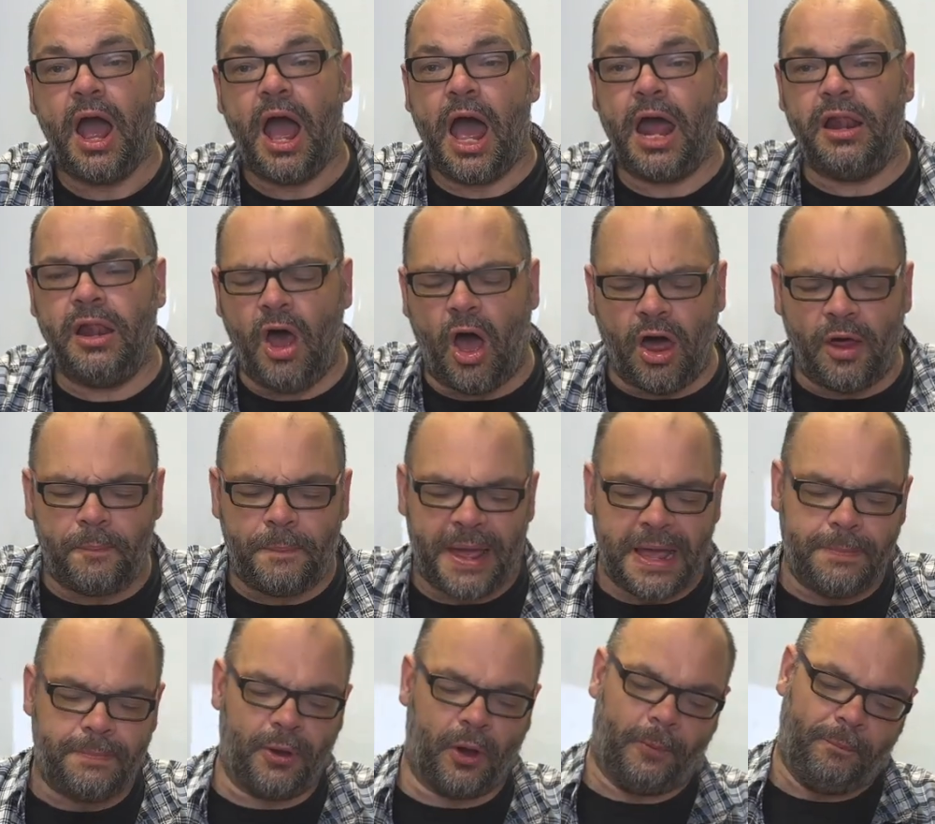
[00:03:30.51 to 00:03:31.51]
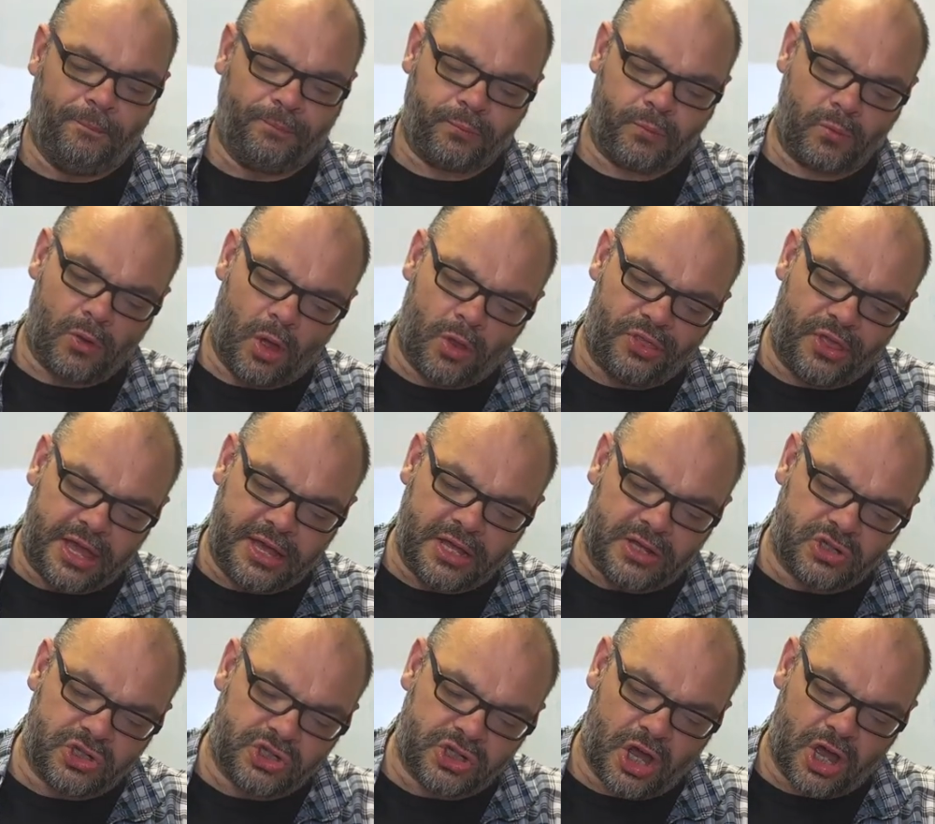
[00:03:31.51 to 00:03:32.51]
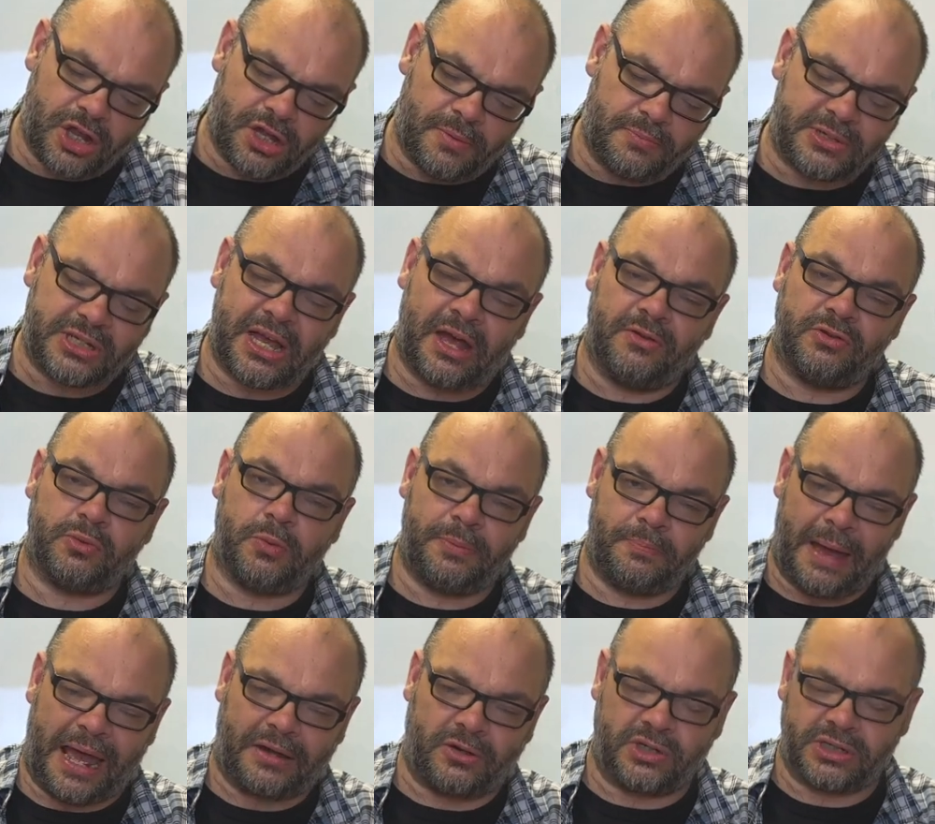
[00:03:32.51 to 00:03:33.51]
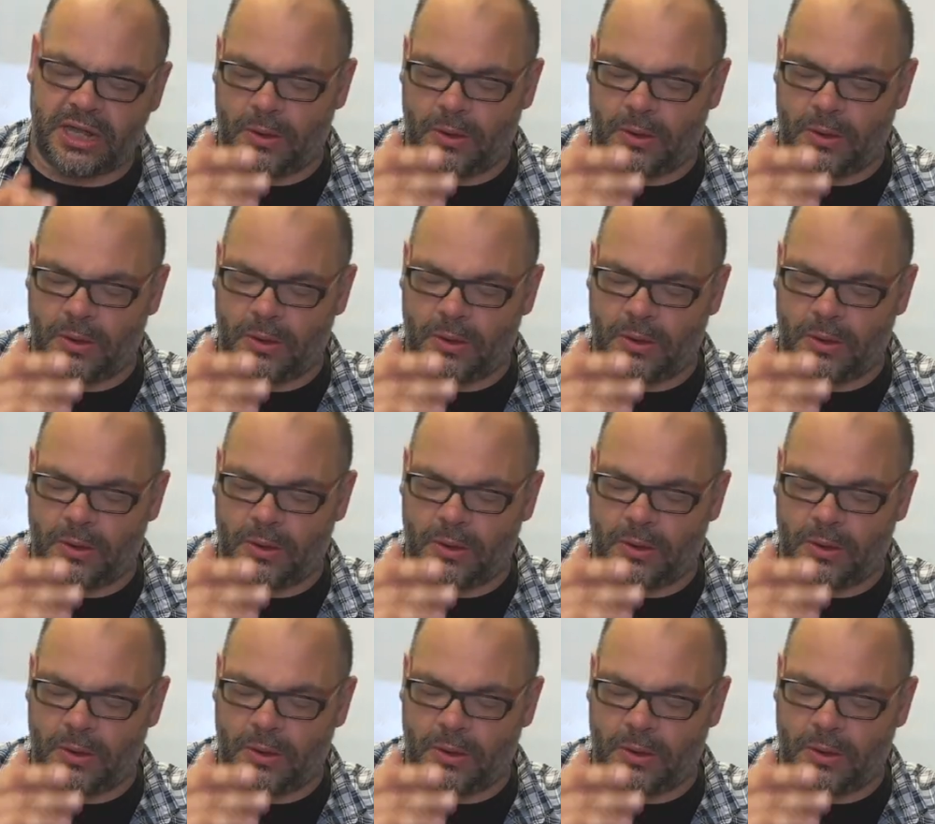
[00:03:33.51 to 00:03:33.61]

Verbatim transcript: A lot of people they concern themselves with paddles.